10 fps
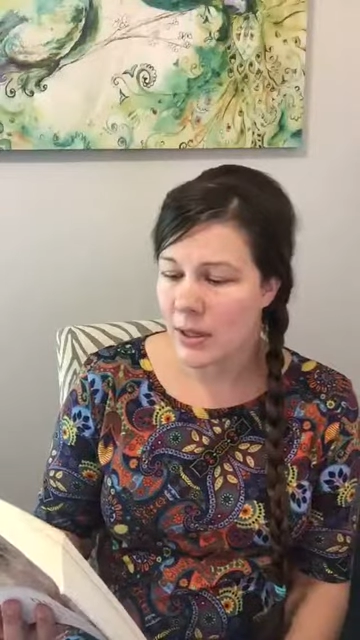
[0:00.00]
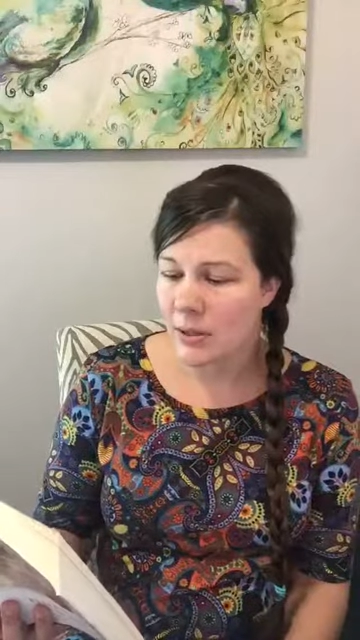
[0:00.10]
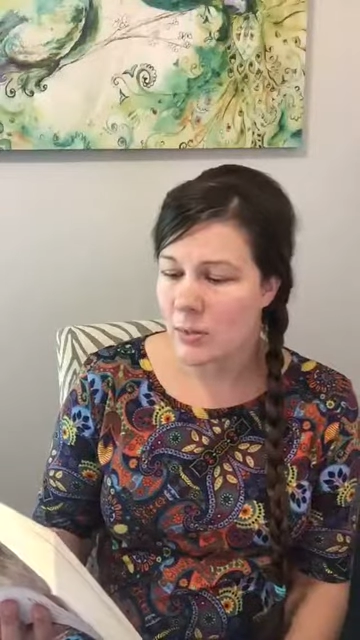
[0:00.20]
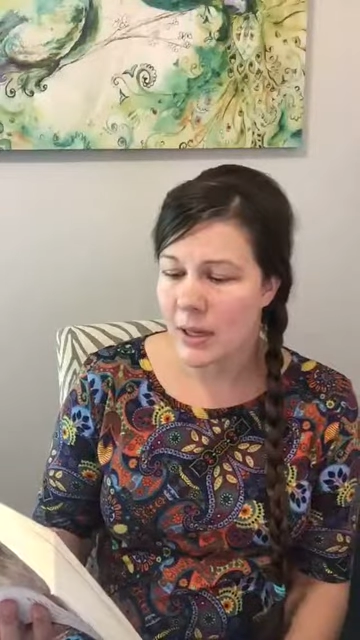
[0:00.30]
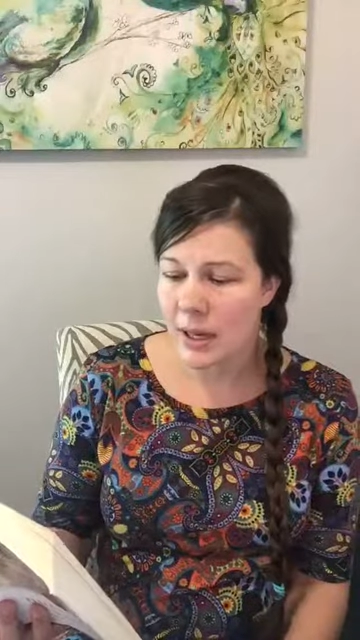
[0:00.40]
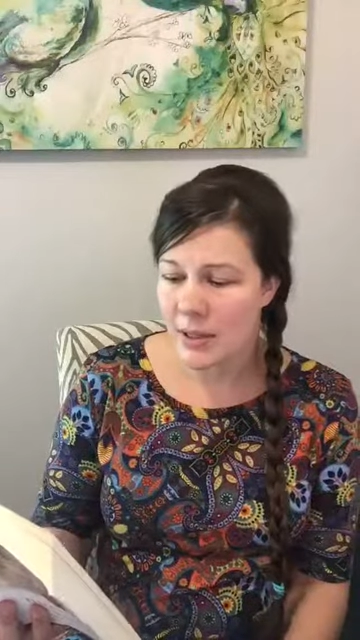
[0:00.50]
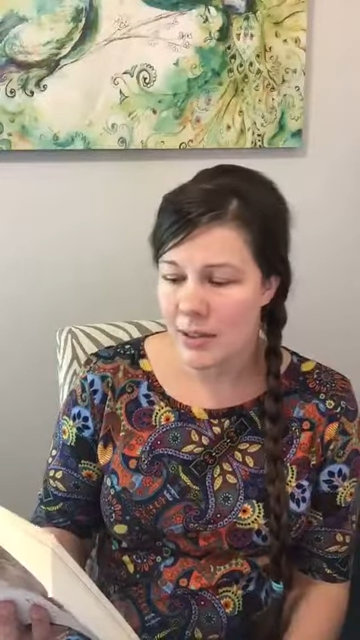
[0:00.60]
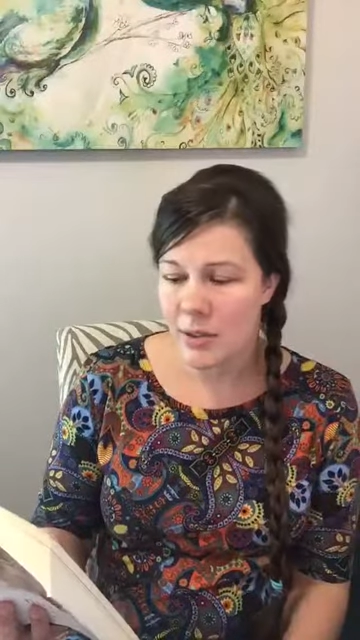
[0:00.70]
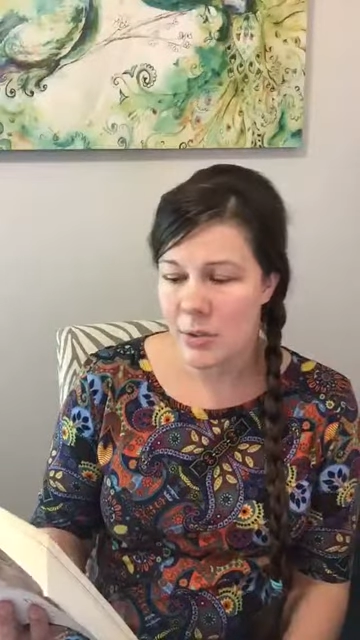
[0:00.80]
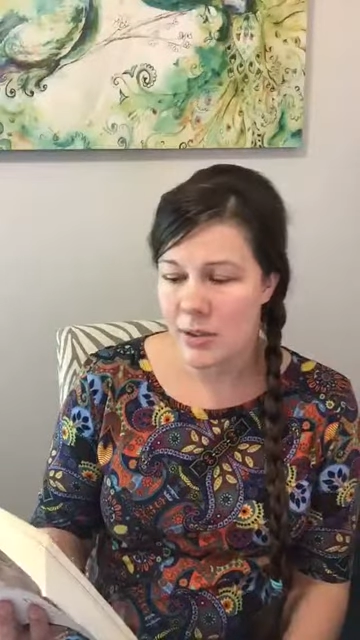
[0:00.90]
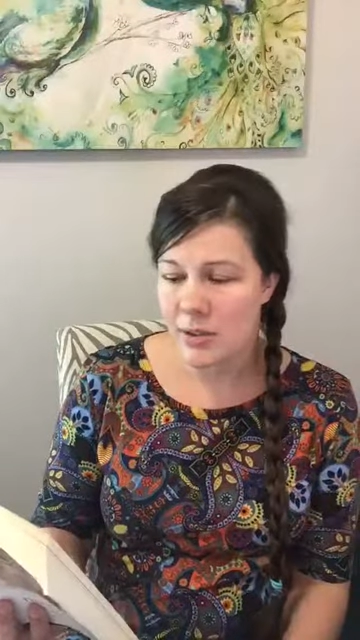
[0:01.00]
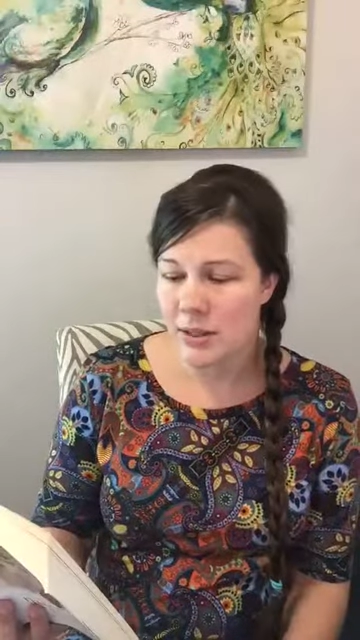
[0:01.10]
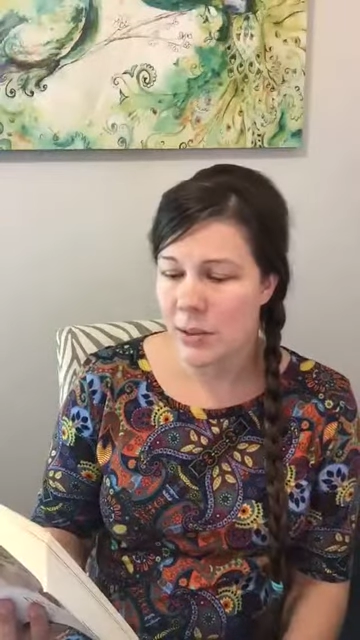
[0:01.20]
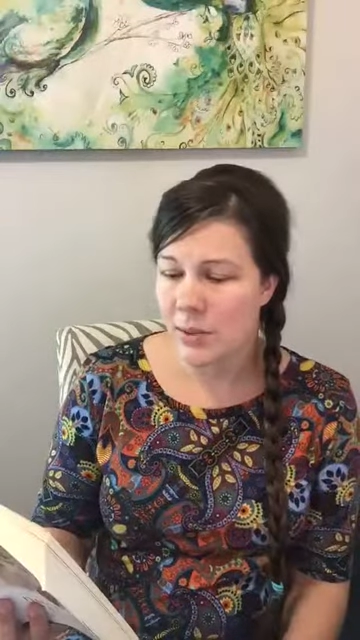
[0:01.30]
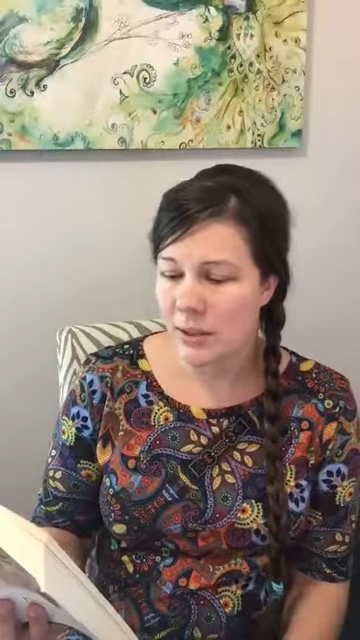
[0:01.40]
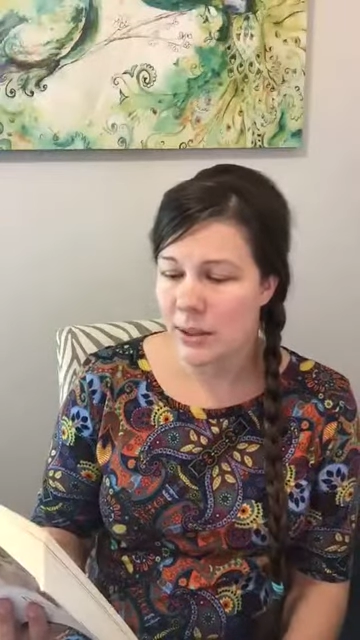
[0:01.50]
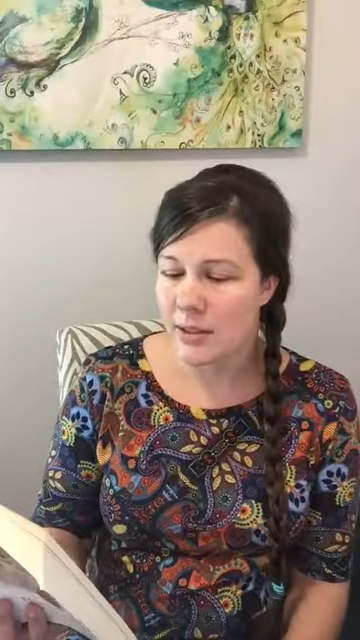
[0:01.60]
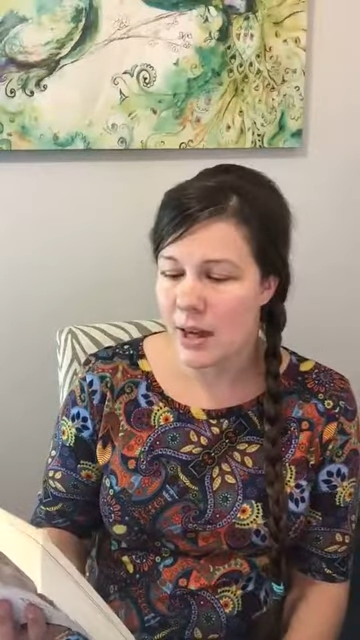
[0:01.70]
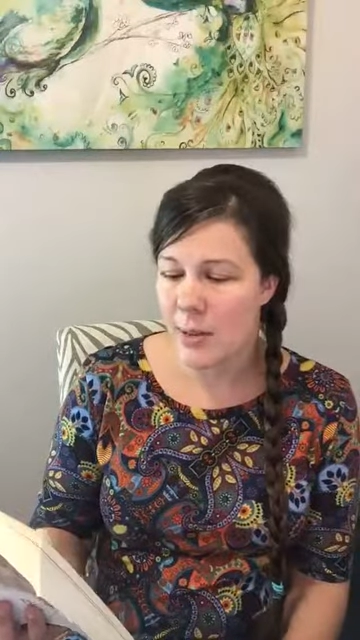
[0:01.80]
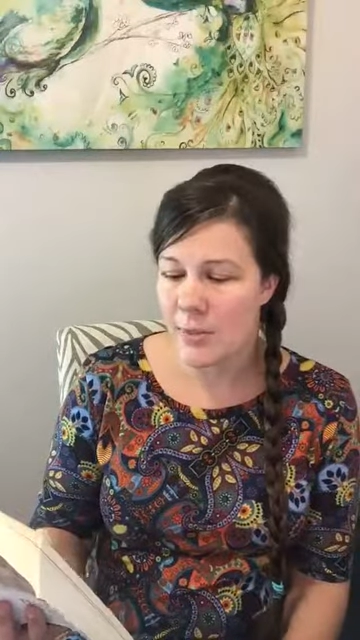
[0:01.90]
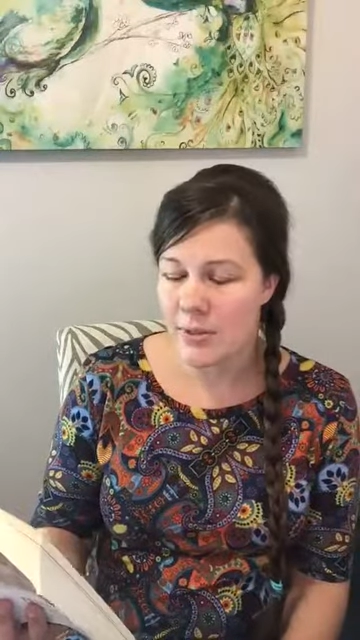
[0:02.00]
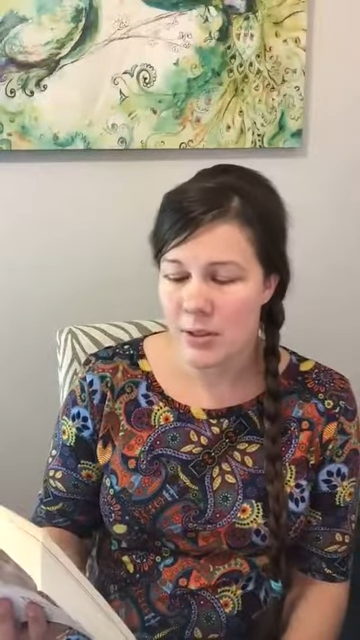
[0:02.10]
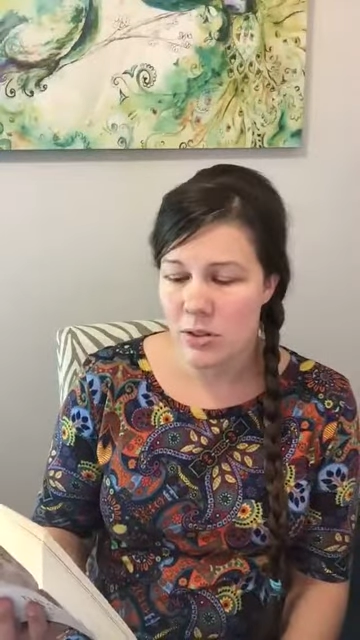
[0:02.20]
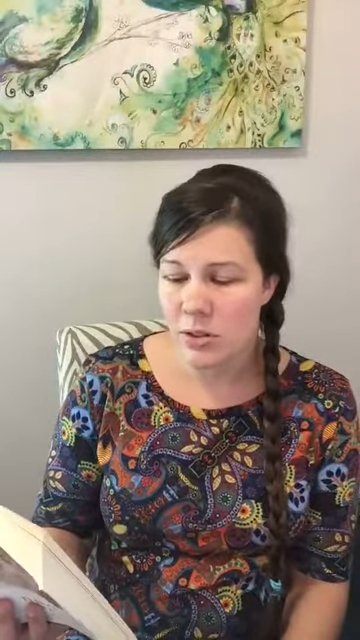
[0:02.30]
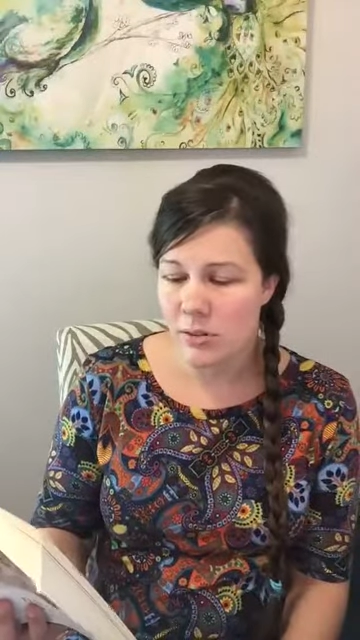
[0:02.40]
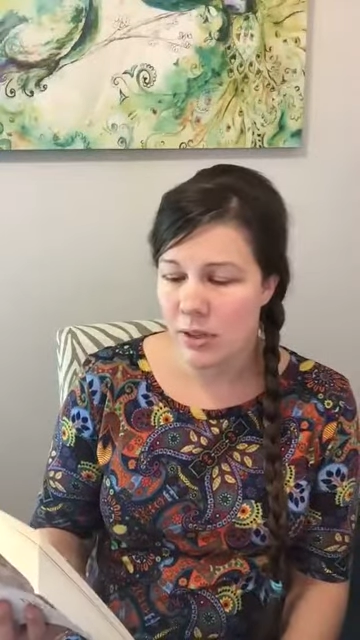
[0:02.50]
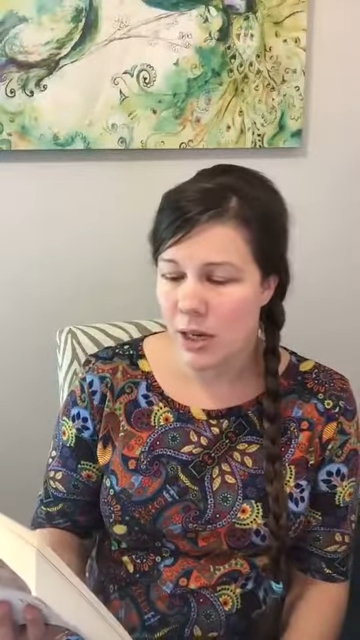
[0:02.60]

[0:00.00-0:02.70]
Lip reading: there will be consequences that will lead to opposition.